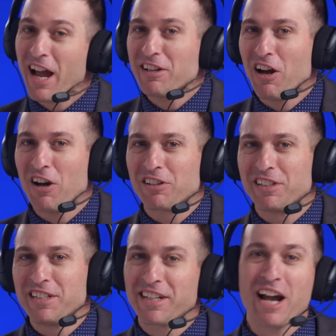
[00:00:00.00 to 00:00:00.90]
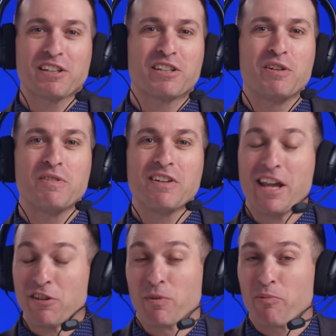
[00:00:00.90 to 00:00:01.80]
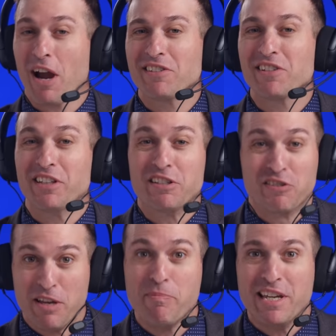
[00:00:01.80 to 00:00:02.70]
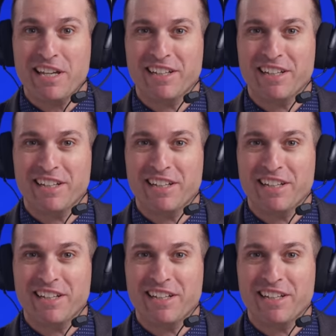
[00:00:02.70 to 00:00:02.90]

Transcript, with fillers: kind of ugly, kind of cute, and surprisingly zippy.